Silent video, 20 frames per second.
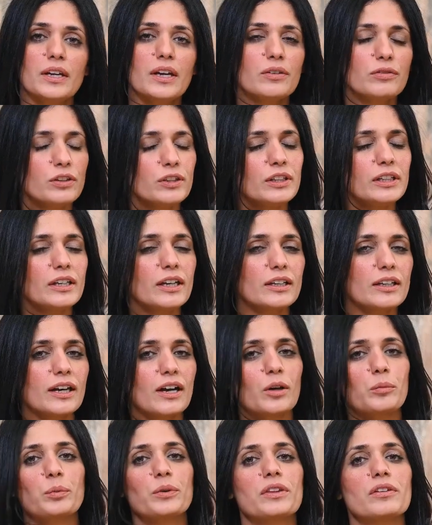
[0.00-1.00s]
If you need any
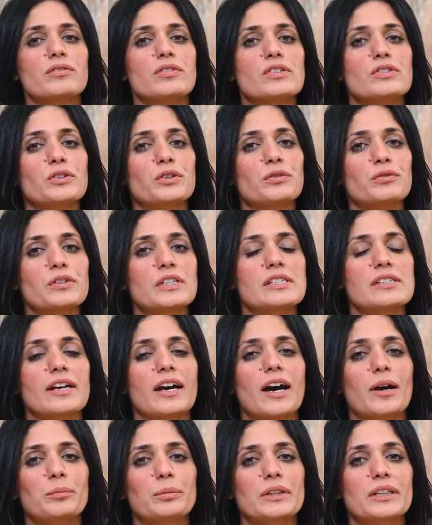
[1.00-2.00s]
help with the visitor visa
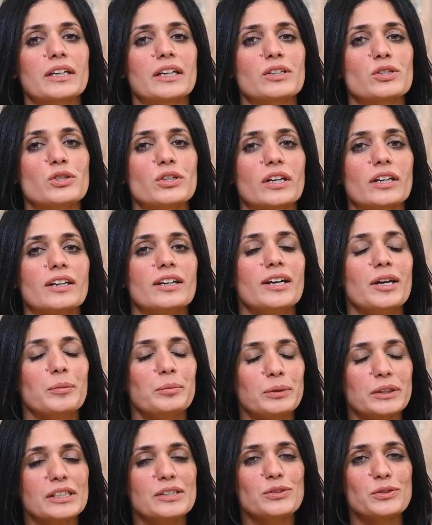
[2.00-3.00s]
application,
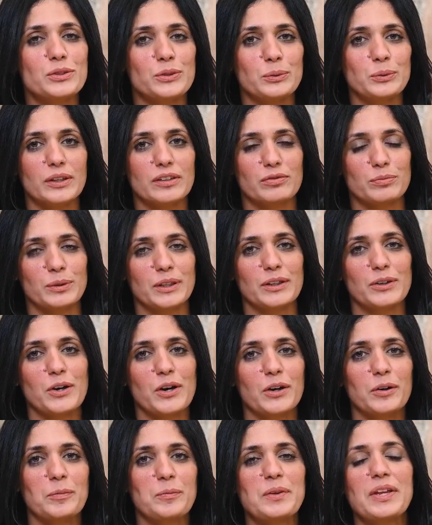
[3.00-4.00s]
please do give me a
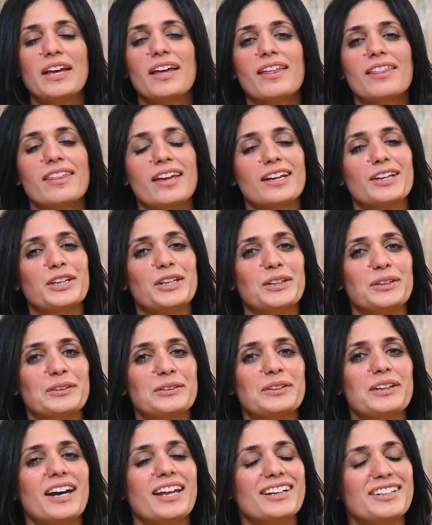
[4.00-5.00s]
call. Thank you,
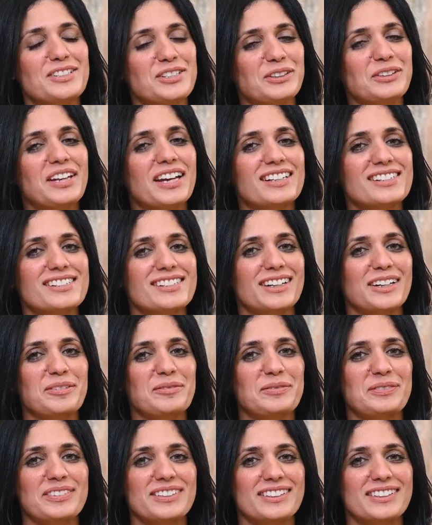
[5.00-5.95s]
and until next time.